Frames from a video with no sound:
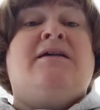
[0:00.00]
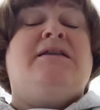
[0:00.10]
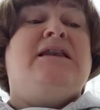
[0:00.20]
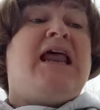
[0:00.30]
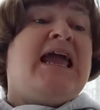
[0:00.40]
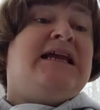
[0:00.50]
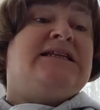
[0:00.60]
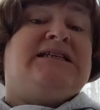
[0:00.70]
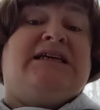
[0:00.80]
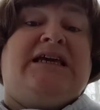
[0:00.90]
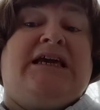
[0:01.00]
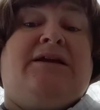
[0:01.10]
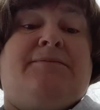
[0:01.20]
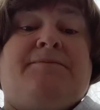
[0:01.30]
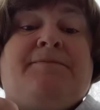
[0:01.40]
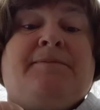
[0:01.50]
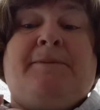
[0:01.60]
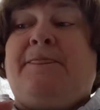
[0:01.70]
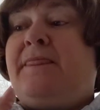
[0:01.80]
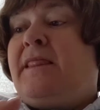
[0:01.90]
19.
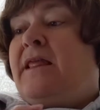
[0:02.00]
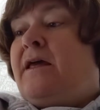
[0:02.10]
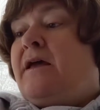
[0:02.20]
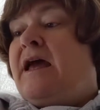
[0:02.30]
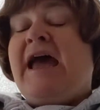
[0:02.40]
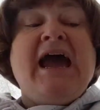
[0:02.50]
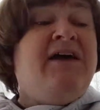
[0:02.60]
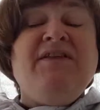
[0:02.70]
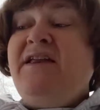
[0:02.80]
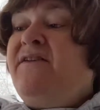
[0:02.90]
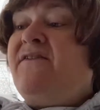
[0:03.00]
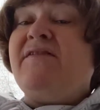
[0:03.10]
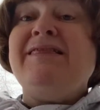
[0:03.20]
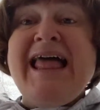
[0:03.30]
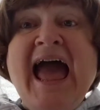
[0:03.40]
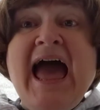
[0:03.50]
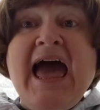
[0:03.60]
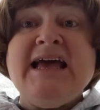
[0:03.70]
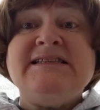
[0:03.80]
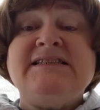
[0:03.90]
And then
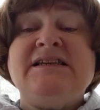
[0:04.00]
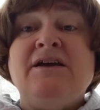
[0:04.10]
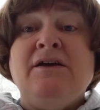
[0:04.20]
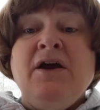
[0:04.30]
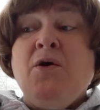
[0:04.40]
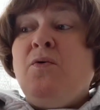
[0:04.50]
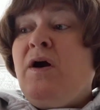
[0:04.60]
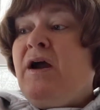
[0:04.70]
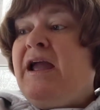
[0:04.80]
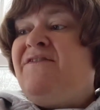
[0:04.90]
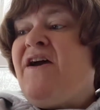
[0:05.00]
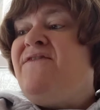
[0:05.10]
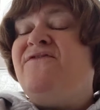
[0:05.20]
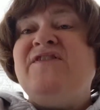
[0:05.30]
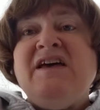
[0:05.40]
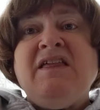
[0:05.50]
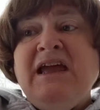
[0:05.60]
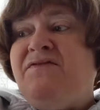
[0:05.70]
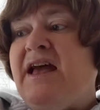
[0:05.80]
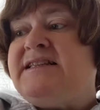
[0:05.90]
last, if I fill
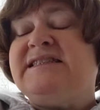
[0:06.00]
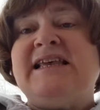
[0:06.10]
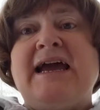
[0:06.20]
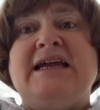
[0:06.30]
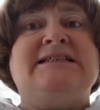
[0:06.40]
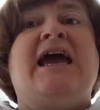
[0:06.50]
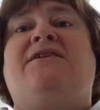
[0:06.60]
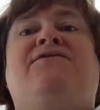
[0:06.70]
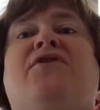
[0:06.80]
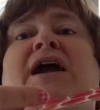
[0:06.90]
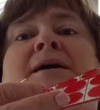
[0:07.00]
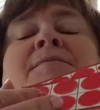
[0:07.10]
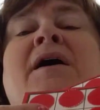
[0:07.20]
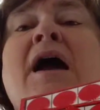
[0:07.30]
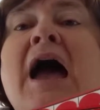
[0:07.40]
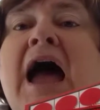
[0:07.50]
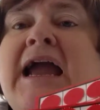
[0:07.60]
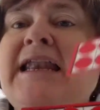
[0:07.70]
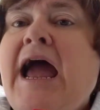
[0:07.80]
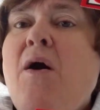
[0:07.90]
in that second 10 frame,
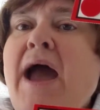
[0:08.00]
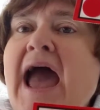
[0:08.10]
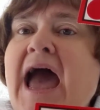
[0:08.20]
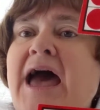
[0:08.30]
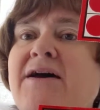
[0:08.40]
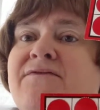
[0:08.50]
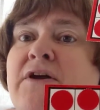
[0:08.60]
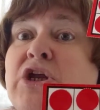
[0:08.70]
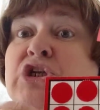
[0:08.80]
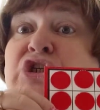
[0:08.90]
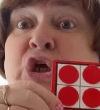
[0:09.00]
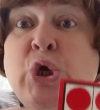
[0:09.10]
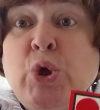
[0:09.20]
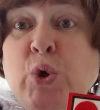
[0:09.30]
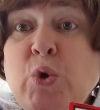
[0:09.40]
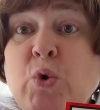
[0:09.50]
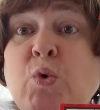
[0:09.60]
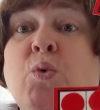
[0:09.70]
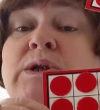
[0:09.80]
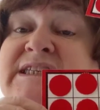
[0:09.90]
I now have
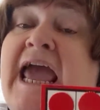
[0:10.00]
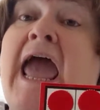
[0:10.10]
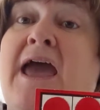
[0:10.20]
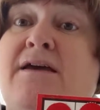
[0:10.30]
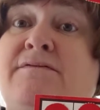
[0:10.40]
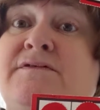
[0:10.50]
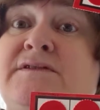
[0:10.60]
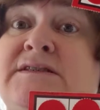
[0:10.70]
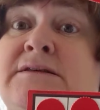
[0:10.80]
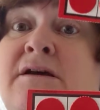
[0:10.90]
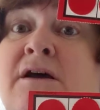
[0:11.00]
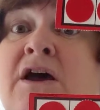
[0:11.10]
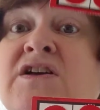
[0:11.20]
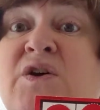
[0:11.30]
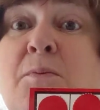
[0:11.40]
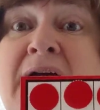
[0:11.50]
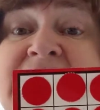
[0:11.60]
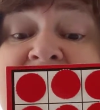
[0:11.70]
2 10s. So my